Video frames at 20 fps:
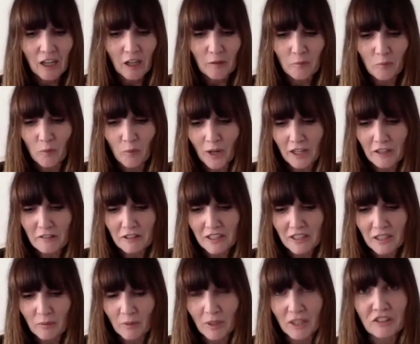where
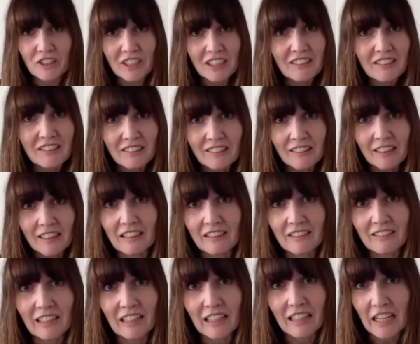Jesus says,
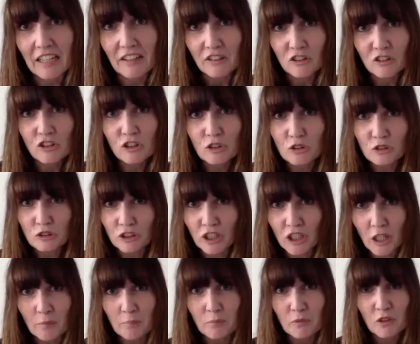"Let the children
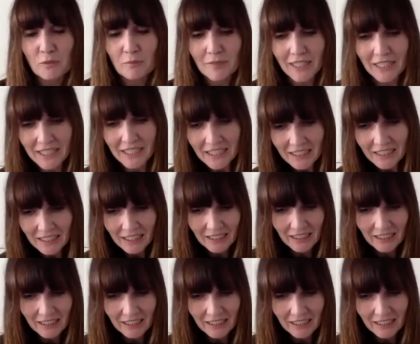come to me